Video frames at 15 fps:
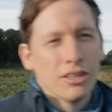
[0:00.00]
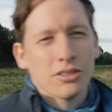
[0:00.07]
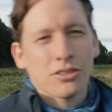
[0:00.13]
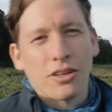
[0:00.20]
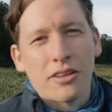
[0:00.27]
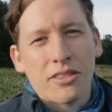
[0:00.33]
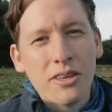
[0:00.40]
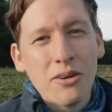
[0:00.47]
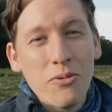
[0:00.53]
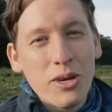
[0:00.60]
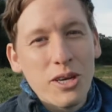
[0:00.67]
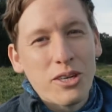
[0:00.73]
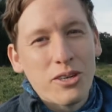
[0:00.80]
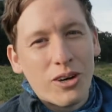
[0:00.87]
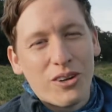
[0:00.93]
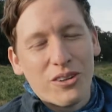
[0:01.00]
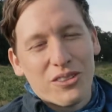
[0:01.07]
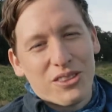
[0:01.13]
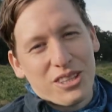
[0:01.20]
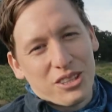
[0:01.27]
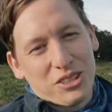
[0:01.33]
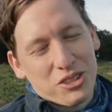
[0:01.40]
So I think we got
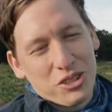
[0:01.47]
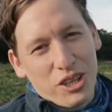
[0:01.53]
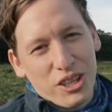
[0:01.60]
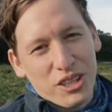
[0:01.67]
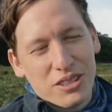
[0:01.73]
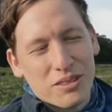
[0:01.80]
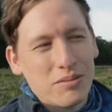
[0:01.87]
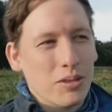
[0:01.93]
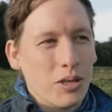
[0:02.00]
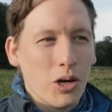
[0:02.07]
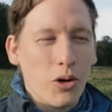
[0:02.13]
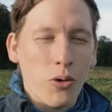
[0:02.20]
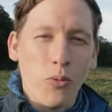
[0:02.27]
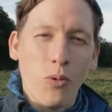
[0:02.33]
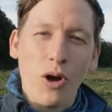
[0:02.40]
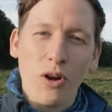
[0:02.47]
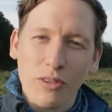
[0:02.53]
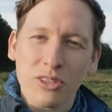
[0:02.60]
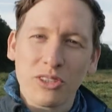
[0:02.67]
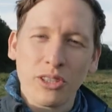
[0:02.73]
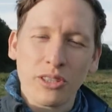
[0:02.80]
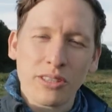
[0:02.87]
the shot, or one of
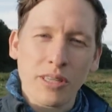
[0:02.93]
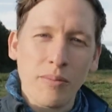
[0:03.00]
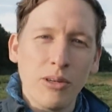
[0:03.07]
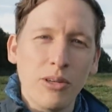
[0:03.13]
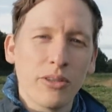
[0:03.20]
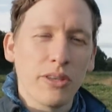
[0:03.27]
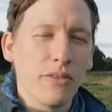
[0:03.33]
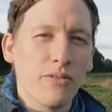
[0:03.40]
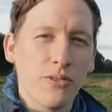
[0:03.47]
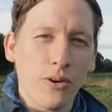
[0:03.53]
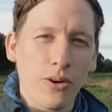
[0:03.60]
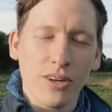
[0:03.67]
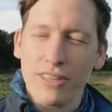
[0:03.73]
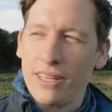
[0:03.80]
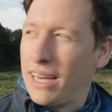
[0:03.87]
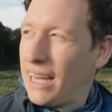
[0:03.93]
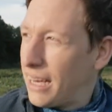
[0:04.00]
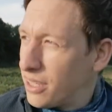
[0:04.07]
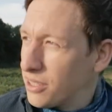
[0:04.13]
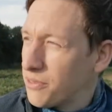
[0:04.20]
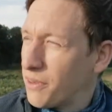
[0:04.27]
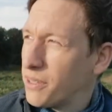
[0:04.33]
the shots I'm looking for. The light
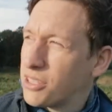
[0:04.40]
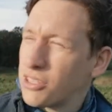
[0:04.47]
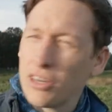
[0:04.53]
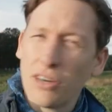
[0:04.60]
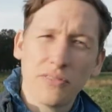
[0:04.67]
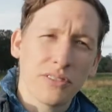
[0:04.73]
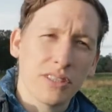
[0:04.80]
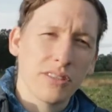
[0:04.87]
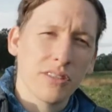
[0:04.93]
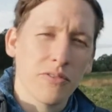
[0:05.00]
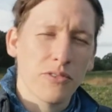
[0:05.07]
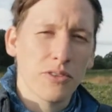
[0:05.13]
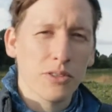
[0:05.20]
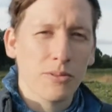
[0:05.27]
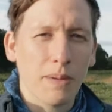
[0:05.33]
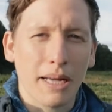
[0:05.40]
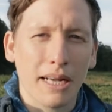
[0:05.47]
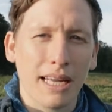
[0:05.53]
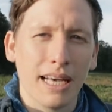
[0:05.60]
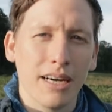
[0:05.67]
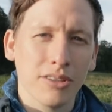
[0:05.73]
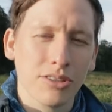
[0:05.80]
is very soft, it's diffused by
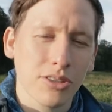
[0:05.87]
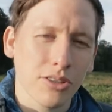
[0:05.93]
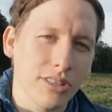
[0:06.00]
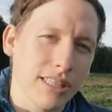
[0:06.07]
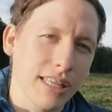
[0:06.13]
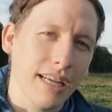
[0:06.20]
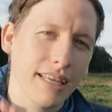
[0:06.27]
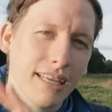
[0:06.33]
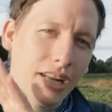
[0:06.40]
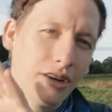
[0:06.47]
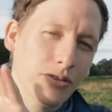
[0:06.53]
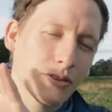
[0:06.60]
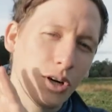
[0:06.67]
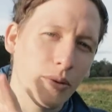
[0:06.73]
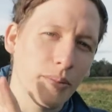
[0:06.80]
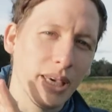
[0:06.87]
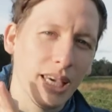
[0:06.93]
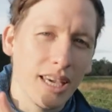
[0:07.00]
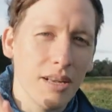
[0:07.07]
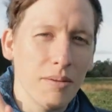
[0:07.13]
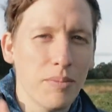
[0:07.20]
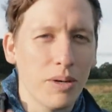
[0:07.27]
clouds, so it's like kind of coming
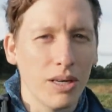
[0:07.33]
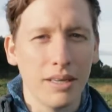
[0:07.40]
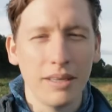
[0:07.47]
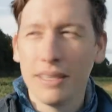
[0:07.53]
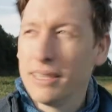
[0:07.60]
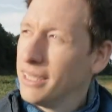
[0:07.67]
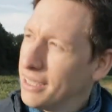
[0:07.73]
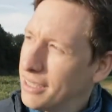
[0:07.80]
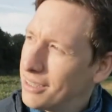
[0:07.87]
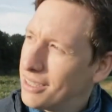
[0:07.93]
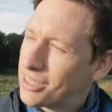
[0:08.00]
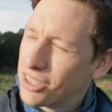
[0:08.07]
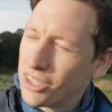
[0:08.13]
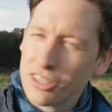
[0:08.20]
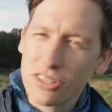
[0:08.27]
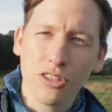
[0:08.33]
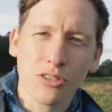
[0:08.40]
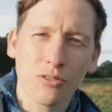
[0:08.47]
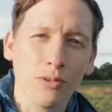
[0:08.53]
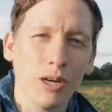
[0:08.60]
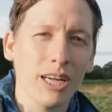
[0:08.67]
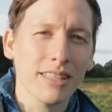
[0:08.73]
in, but the sun is
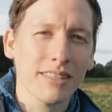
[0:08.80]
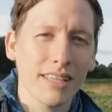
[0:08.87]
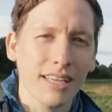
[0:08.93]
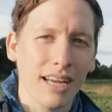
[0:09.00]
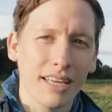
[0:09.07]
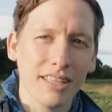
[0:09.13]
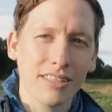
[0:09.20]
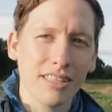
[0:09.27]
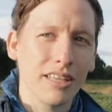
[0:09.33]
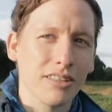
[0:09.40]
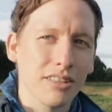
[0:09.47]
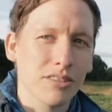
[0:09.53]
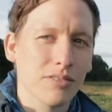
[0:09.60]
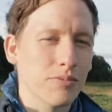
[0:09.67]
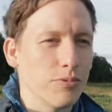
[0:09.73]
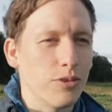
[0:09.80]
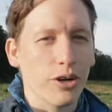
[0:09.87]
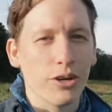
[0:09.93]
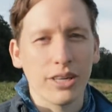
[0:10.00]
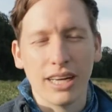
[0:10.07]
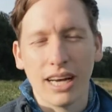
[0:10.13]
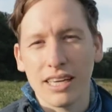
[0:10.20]
just rising and it's like this
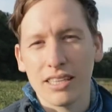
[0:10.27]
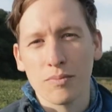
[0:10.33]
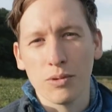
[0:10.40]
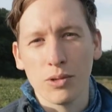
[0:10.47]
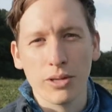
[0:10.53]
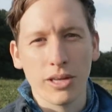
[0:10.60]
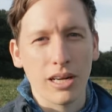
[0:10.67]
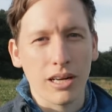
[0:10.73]
very nice morning